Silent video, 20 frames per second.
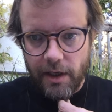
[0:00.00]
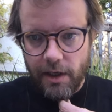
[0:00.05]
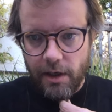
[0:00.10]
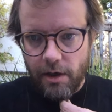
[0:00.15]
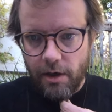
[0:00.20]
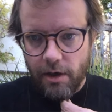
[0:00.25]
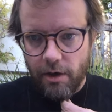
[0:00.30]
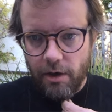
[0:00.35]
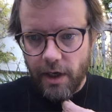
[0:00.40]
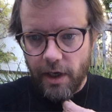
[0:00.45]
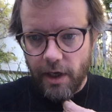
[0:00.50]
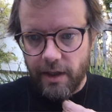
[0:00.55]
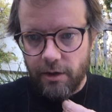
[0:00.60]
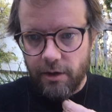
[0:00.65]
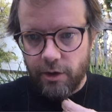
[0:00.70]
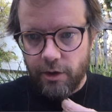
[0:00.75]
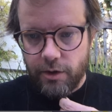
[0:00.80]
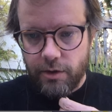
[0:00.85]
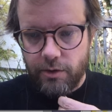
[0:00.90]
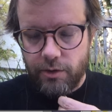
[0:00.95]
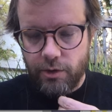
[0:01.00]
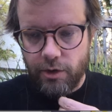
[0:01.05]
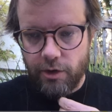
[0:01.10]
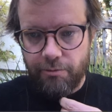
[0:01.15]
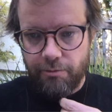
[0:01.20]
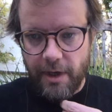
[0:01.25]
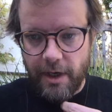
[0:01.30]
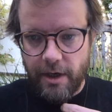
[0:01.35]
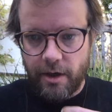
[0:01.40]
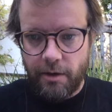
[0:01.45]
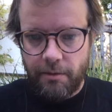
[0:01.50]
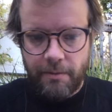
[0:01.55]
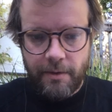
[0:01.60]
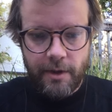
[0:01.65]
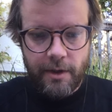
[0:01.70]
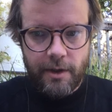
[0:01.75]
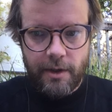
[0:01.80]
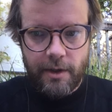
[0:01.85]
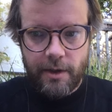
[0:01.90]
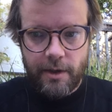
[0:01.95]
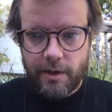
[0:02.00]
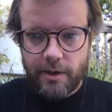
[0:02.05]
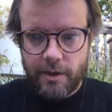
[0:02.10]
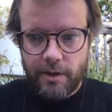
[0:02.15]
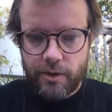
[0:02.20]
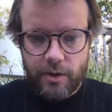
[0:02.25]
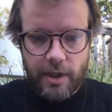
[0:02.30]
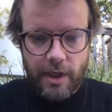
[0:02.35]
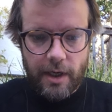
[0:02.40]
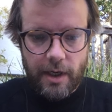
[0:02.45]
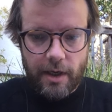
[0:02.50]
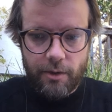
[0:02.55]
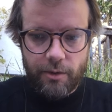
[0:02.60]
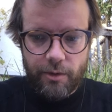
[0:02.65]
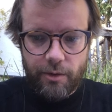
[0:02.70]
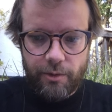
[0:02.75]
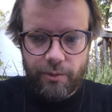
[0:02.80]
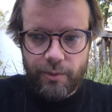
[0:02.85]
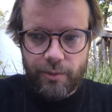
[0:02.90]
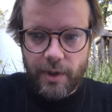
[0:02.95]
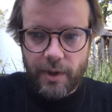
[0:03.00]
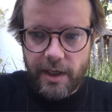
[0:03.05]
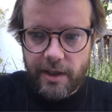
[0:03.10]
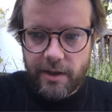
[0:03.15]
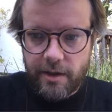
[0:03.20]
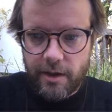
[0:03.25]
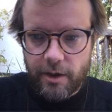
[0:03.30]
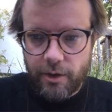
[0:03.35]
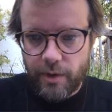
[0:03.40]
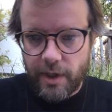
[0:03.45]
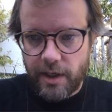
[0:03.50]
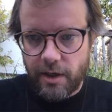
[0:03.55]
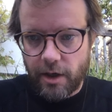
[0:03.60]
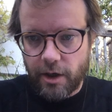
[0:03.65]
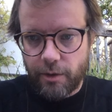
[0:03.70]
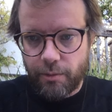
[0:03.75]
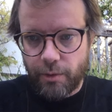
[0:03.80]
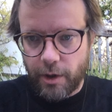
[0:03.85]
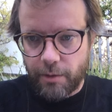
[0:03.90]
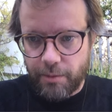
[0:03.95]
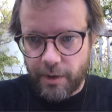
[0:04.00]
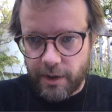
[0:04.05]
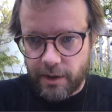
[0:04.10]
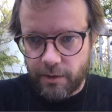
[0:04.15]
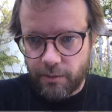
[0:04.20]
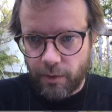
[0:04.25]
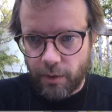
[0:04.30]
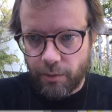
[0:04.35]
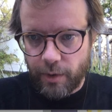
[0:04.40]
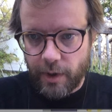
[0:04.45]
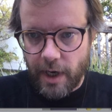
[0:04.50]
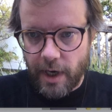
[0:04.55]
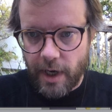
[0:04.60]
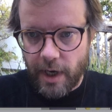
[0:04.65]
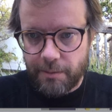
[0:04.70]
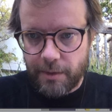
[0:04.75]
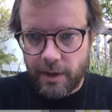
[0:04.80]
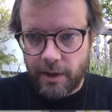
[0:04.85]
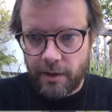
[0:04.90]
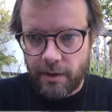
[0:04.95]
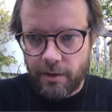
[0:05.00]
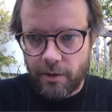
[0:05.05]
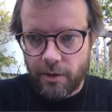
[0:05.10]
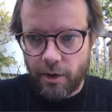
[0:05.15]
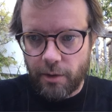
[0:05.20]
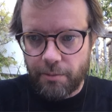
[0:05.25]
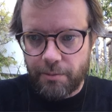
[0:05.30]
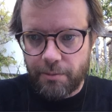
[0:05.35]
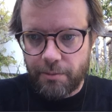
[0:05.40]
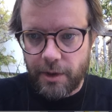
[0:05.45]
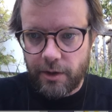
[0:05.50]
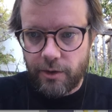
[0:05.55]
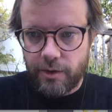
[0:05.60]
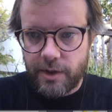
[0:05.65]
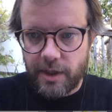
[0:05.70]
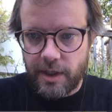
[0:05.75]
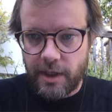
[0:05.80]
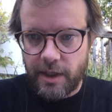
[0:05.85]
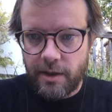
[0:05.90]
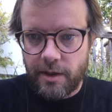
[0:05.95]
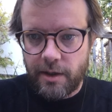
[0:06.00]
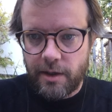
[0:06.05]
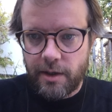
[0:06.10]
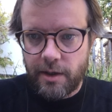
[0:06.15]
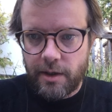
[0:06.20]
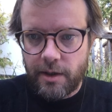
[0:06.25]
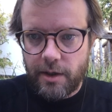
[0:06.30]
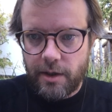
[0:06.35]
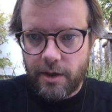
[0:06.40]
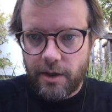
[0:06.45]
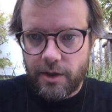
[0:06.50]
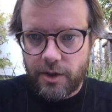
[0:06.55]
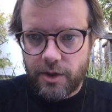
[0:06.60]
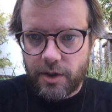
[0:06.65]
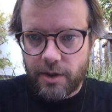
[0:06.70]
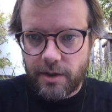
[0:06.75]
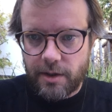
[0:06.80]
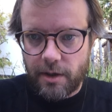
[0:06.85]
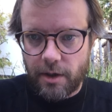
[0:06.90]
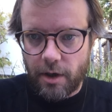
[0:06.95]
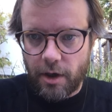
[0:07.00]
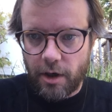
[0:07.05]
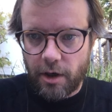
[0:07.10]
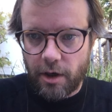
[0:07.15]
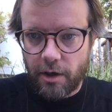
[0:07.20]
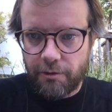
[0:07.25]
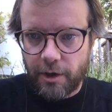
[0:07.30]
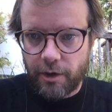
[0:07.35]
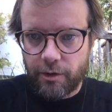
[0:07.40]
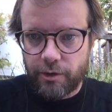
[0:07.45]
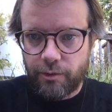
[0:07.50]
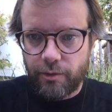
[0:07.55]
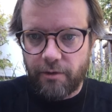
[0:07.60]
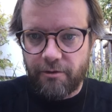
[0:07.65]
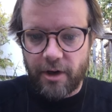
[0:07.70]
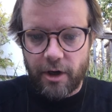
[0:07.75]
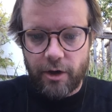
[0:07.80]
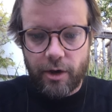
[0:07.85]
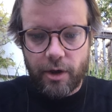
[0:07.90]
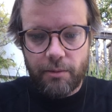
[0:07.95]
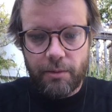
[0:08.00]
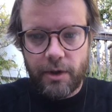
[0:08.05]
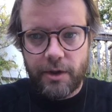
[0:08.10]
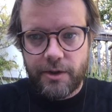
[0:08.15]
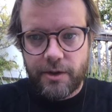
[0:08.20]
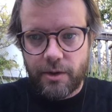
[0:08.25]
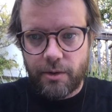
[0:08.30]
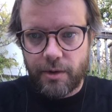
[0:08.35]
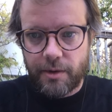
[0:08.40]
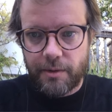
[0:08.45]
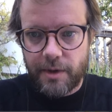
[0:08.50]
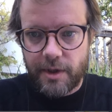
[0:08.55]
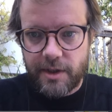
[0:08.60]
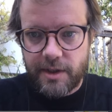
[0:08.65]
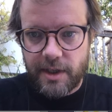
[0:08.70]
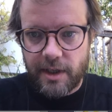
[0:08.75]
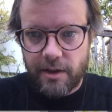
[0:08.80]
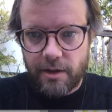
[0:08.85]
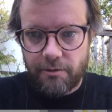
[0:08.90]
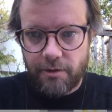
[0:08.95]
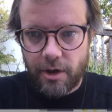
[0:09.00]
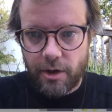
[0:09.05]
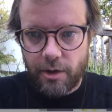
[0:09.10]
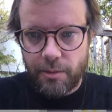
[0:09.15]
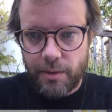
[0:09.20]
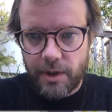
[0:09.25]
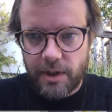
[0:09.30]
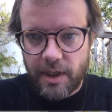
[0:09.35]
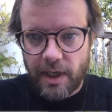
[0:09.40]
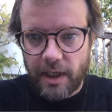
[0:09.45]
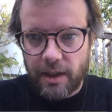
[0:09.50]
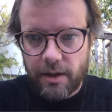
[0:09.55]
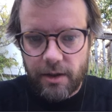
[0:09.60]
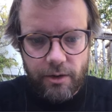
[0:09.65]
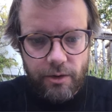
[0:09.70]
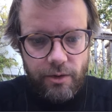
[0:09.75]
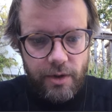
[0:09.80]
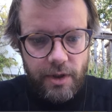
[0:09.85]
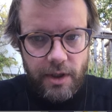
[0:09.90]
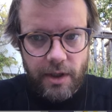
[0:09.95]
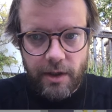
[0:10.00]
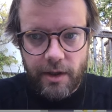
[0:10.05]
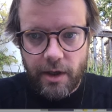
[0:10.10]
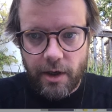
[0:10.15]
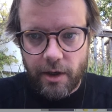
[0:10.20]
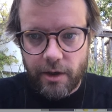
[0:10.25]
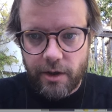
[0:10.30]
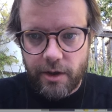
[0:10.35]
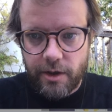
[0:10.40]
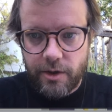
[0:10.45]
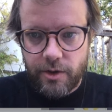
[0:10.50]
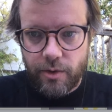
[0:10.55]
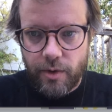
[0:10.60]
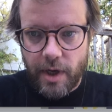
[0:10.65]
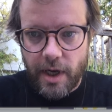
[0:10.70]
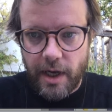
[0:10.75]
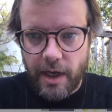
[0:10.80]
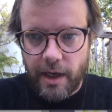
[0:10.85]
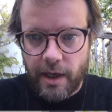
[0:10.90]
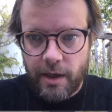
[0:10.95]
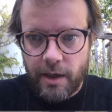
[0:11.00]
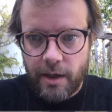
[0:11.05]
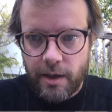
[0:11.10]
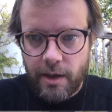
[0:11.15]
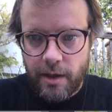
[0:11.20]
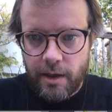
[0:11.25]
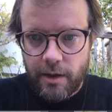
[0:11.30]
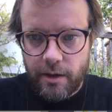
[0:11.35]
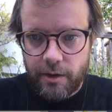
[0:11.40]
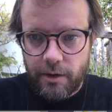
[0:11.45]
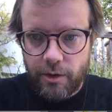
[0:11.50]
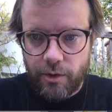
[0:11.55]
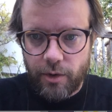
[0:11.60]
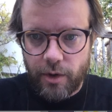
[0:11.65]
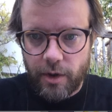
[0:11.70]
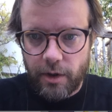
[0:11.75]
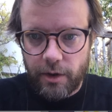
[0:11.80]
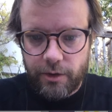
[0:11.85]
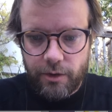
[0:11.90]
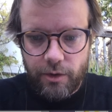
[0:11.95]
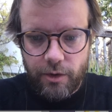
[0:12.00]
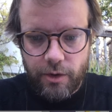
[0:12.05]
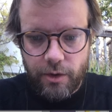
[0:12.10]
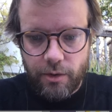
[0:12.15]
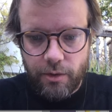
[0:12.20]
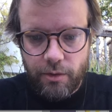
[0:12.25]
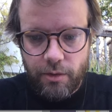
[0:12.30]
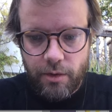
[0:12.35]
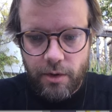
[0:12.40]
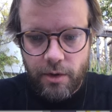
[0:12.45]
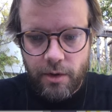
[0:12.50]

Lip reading: Okay, that looks sort of better. So now if we click the create artwork button, what we're hoping to see is just a log of our three variables. So I'm going to set the variable title to T, the artist to A, the URL to U.